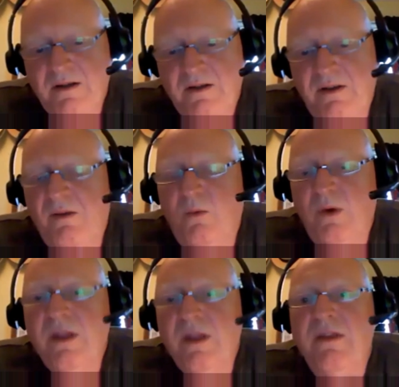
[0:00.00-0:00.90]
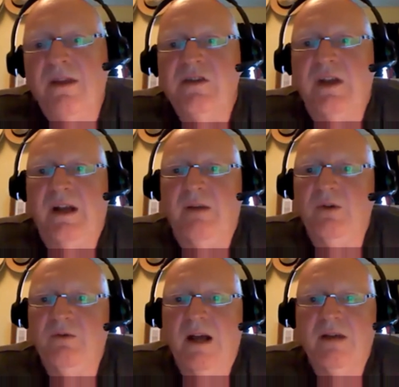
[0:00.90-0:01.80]
one of the things that I would
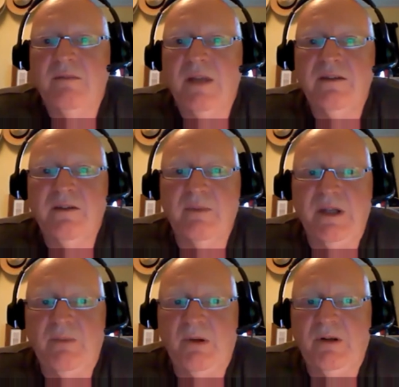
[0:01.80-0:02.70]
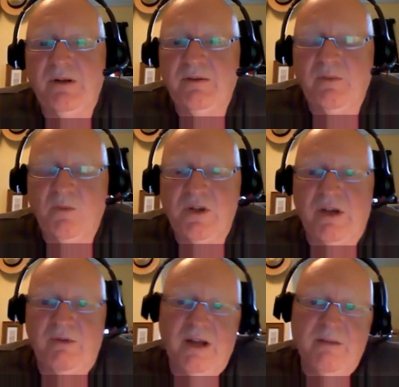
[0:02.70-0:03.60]
recommend to people, which I
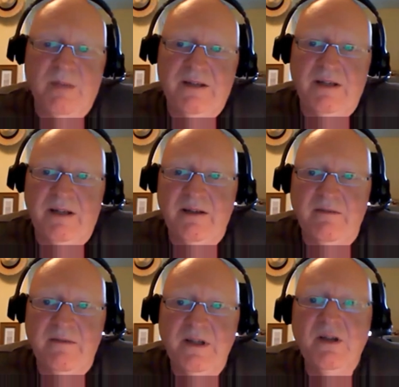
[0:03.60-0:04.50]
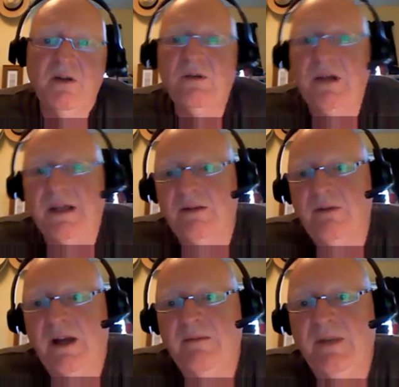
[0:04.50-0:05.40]
recommended in the video and I
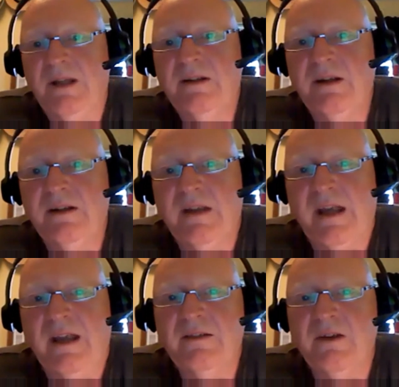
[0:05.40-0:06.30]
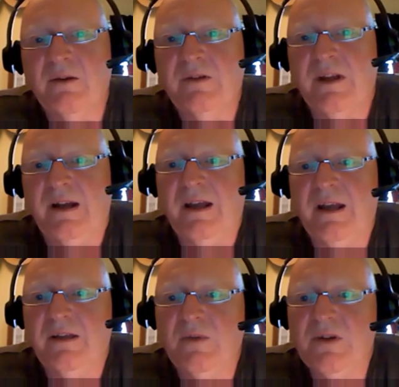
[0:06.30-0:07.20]
recommended in the handout that I
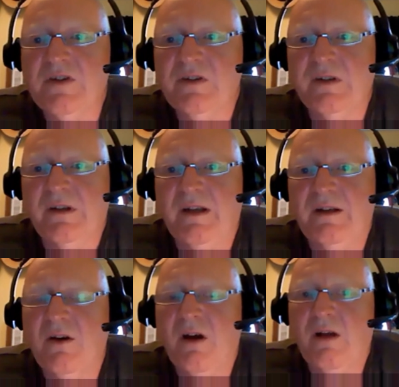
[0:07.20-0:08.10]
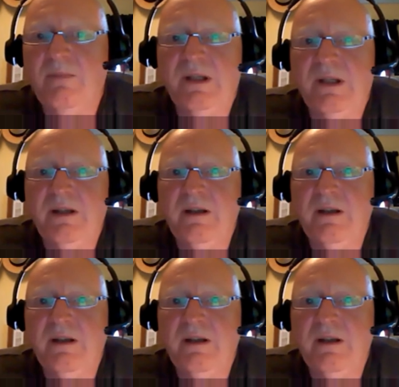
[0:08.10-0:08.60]
had, was to get a copy